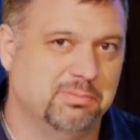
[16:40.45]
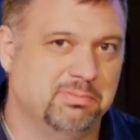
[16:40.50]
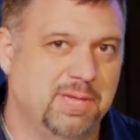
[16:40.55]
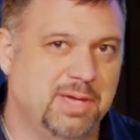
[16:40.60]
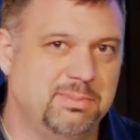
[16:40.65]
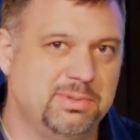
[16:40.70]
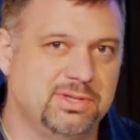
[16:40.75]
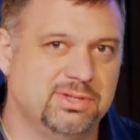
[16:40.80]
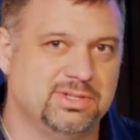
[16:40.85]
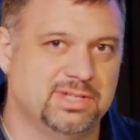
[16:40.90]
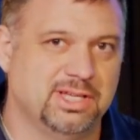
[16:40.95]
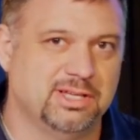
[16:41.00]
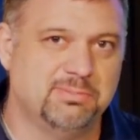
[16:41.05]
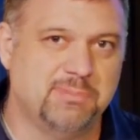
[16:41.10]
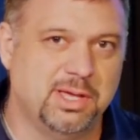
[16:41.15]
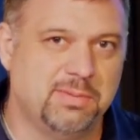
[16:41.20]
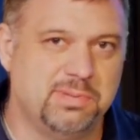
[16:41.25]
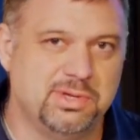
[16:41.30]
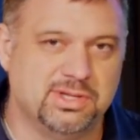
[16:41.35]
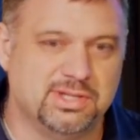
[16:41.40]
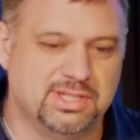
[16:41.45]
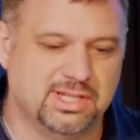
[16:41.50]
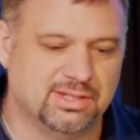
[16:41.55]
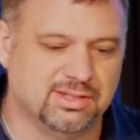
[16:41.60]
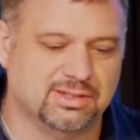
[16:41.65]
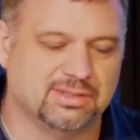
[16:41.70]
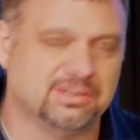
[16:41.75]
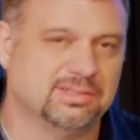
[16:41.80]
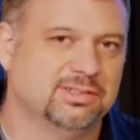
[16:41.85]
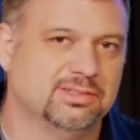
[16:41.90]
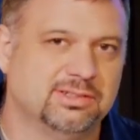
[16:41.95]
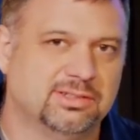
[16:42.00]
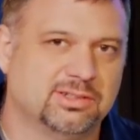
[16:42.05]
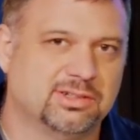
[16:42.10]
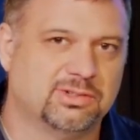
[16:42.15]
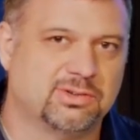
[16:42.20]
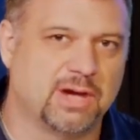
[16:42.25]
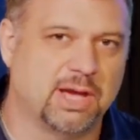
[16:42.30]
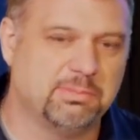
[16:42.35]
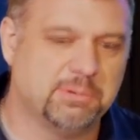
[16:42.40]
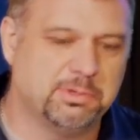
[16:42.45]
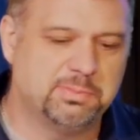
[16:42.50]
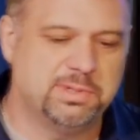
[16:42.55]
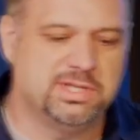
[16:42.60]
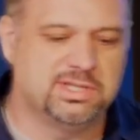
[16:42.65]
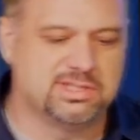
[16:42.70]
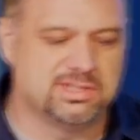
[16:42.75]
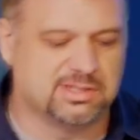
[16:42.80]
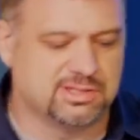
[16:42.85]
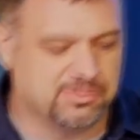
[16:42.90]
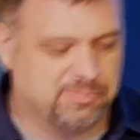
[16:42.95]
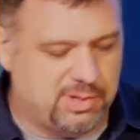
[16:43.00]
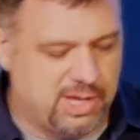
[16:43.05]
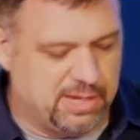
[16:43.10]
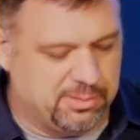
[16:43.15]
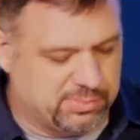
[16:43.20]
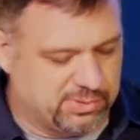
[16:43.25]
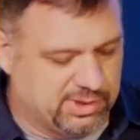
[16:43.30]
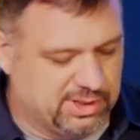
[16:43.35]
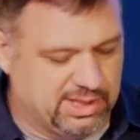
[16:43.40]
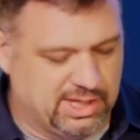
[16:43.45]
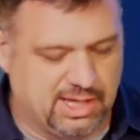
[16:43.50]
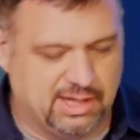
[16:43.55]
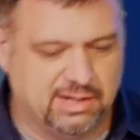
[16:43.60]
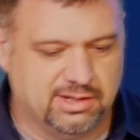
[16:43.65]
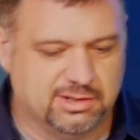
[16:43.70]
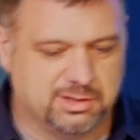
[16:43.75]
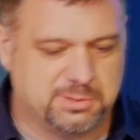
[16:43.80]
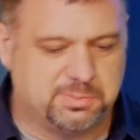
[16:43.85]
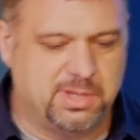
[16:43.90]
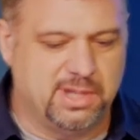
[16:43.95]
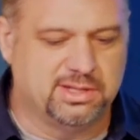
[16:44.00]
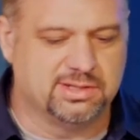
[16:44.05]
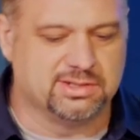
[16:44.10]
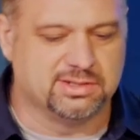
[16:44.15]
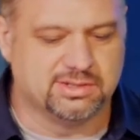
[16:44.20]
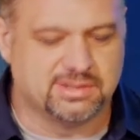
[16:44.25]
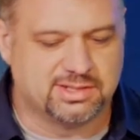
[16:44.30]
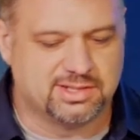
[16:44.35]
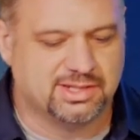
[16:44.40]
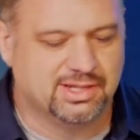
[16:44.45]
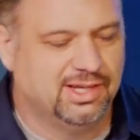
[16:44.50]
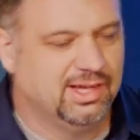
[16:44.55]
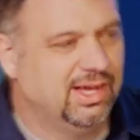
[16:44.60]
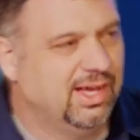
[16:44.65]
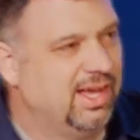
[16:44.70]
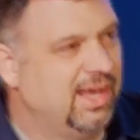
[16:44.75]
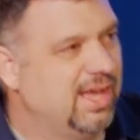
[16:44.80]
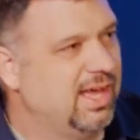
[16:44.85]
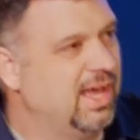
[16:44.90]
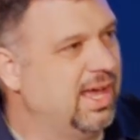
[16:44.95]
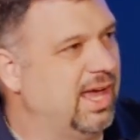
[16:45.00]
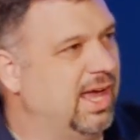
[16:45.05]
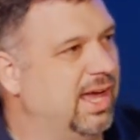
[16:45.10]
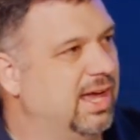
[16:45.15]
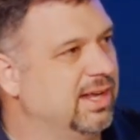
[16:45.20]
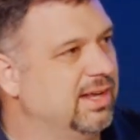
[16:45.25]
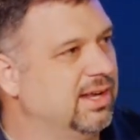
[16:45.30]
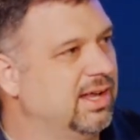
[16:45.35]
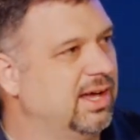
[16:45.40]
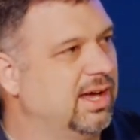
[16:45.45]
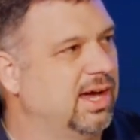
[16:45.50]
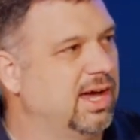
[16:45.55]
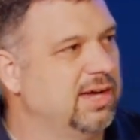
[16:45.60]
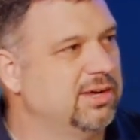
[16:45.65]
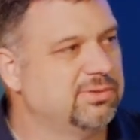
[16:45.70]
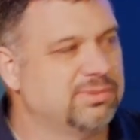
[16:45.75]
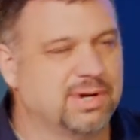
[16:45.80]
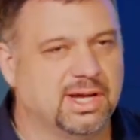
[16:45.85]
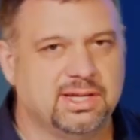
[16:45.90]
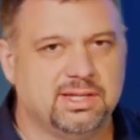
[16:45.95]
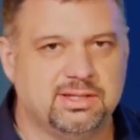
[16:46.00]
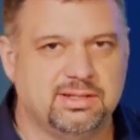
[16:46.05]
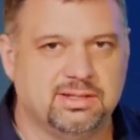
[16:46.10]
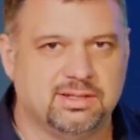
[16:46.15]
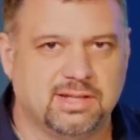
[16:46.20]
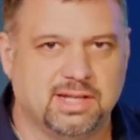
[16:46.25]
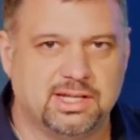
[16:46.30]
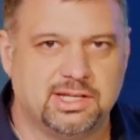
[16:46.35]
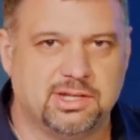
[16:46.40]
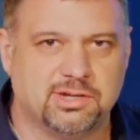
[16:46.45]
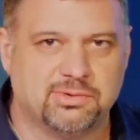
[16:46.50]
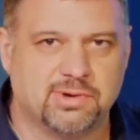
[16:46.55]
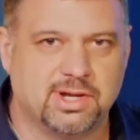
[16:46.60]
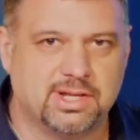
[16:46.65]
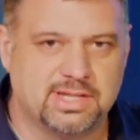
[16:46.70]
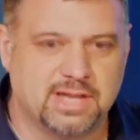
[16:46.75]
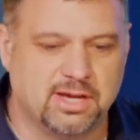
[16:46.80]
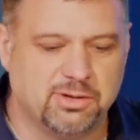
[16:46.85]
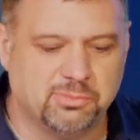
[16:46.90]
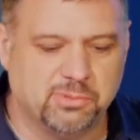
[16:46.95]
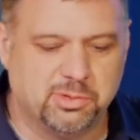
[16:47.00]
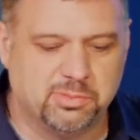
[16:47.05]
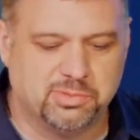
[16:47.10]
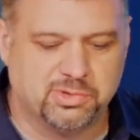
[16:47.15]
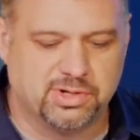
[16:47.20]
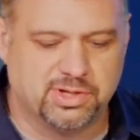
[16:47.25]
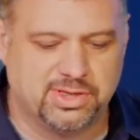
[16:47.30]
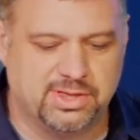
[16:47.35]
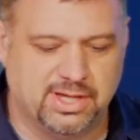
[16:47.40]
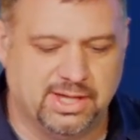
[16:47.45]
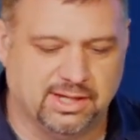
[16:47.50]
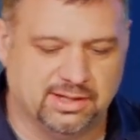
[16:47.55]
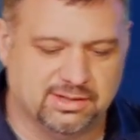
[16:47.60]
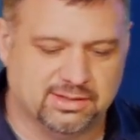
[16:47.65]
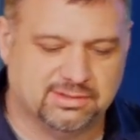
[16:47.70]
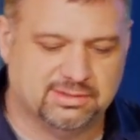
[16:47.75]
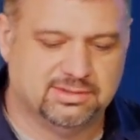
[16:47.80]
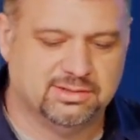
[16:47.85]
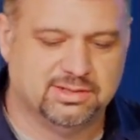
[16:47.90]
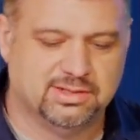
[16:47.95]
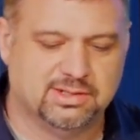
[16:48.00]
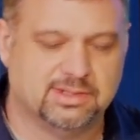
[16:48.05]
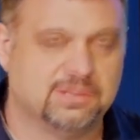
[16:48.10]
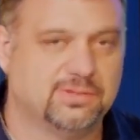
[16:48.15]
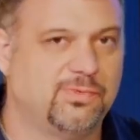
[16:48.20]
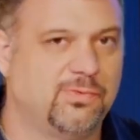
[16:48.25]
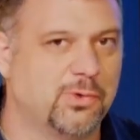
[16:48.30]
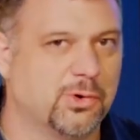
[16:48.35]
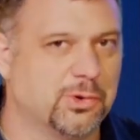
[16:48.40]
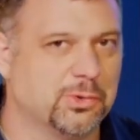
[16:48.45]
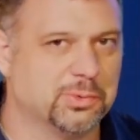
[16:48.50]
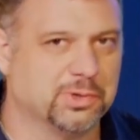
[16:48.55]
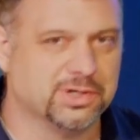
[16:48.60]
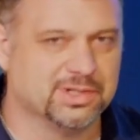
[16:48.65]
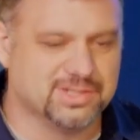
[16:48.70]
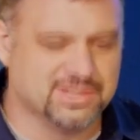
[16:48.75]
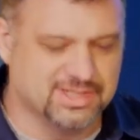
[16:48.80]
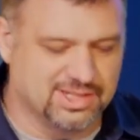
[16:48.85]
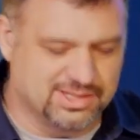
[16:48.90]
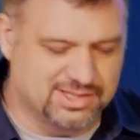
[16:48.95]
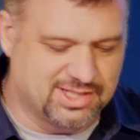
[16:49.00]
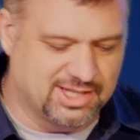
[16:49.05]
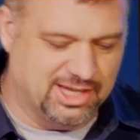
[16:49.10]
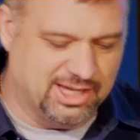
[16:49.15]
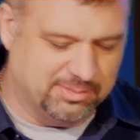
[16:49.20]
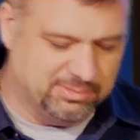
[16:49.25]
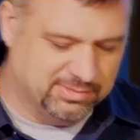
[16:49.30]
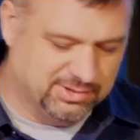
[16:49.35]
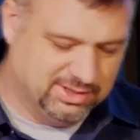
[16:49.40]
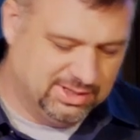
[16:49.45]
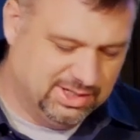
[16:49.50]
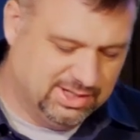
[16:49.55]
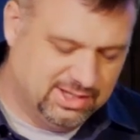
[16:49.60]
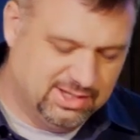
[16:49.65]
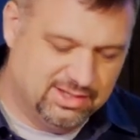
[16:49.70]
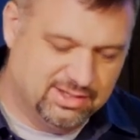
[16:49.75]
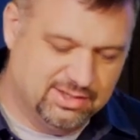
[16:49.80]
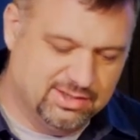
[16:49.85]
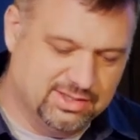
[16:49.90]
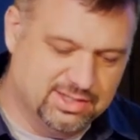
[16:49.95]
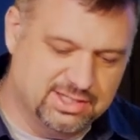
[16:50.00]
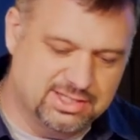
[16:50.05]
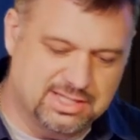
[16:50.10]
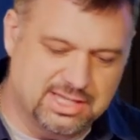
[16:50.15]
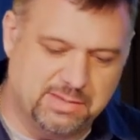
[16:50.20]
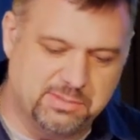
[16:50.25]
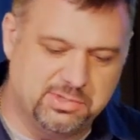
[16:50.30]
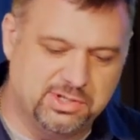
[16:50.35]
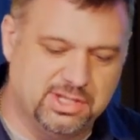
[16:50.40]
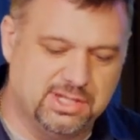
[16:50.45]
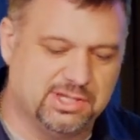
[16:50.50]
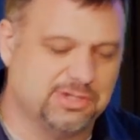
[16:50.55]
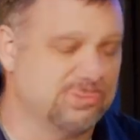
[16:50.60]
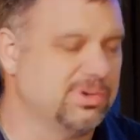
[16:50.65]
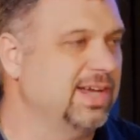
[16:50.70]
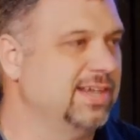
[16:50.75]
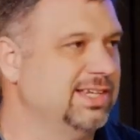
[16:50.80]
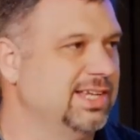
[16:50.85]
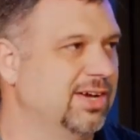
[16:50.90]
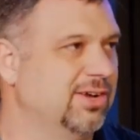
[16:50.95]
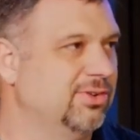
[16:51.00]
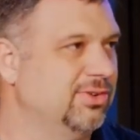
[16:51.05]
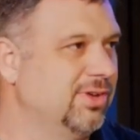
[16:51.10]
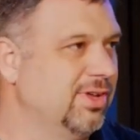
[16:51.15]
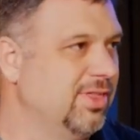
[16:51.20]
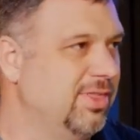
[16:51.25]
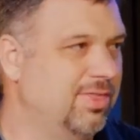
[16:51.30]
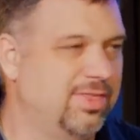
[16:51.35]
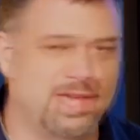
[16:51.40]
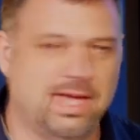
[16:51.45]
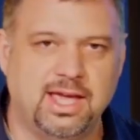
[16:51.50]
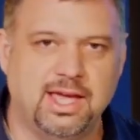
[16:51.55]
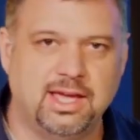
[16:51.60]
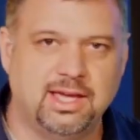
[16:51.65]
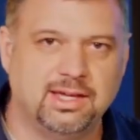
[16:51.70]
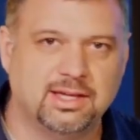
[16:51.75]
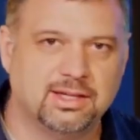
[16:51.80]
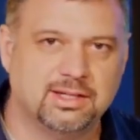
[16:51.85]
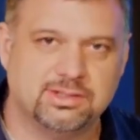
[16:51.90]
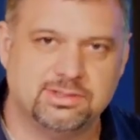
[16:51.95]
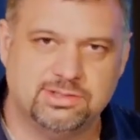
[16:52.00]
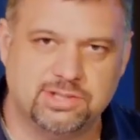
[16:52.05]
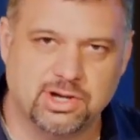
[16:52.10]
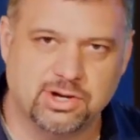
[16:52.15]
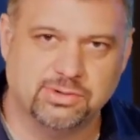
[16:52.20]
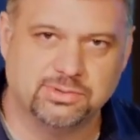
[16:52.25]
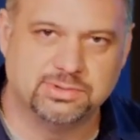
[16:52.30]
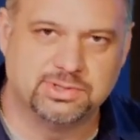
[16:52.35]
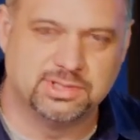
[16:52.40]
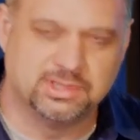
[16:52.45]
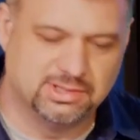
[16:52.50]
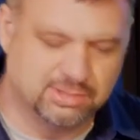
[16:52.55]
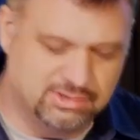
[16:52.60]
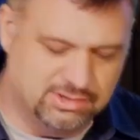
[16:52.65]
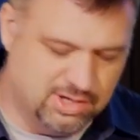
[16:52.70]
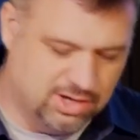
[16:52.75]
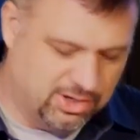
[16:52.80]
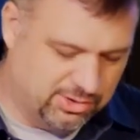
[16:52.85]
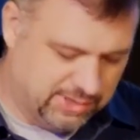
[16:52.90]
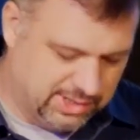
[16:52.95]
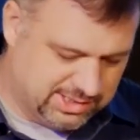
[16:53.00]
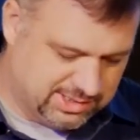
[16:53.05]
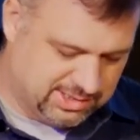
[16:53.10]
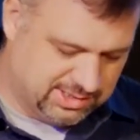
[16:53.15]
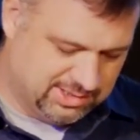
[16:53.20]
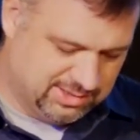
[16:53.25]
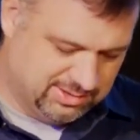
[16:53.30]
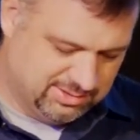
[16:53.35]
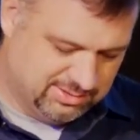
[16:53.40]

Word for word: Maybe you did, maybe you didn't. Grab your pieces of paper again and those pencils, and I'd write, like you to write down one more thing. It's four words this time this time you need to write down, they don't know it.